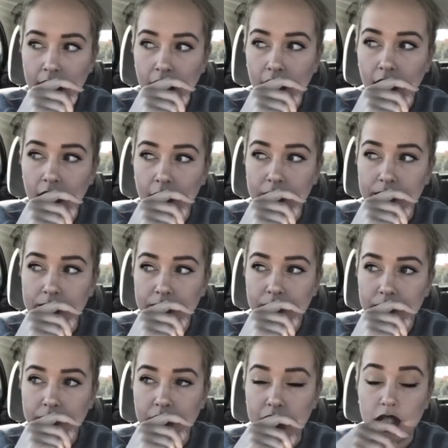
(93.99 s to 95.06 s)

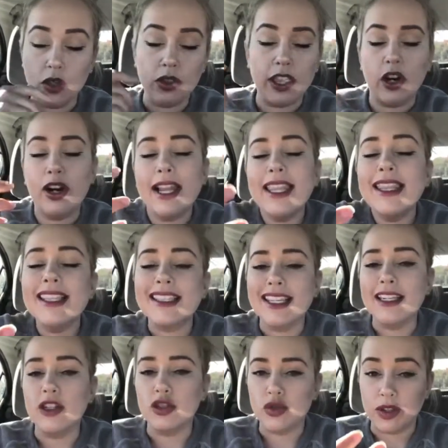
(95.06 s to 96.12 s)
that are in this
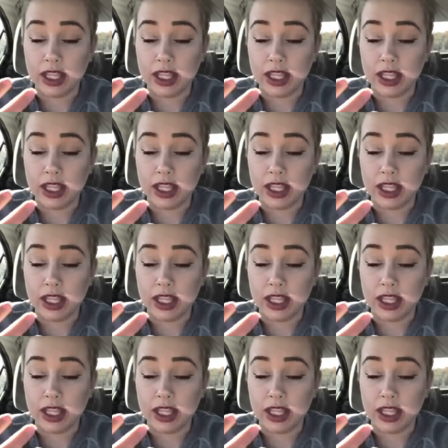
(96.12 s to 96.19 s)
industry